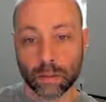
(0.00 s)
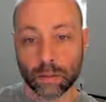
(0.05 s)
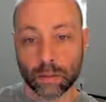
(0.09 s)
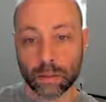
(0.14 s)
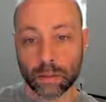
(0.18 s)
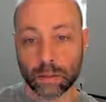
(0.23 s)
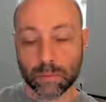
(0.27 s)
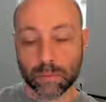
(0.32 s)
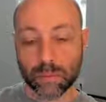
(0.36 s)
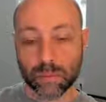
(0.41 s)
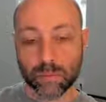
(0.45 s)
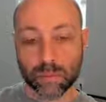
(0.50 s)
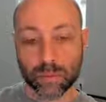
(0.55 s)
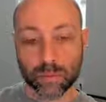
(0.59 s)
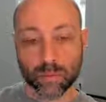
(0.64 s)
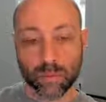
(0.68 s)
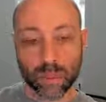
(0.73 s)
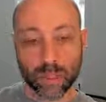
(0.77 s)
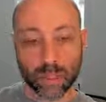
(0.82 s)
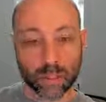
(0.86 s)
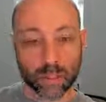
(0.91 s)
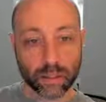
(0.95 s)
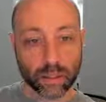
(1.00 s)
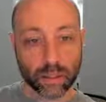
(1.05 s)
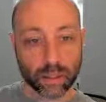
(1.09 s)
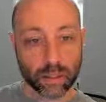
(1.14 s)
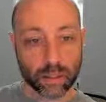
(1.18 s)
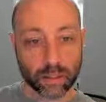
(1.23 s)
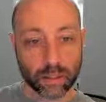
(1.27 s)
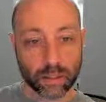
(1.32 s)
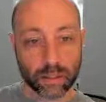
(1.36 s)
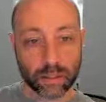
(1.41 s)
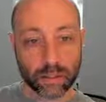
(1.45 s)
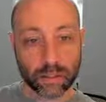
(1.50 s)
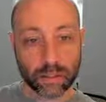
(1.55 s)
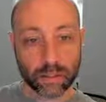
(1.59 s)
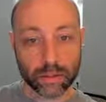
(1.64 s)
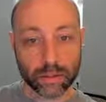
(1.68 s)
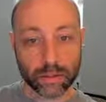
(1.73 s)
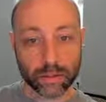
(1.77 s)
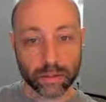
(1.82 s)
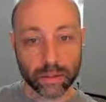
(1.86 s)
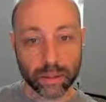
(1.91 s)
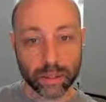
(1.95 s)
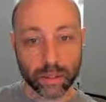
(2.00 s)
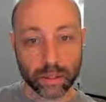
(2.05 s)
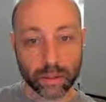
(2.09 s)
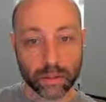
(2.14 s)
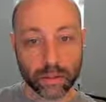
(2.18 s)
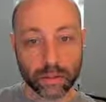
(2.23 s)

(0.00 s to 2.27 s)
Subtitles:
Seems to be binding that like it's a string.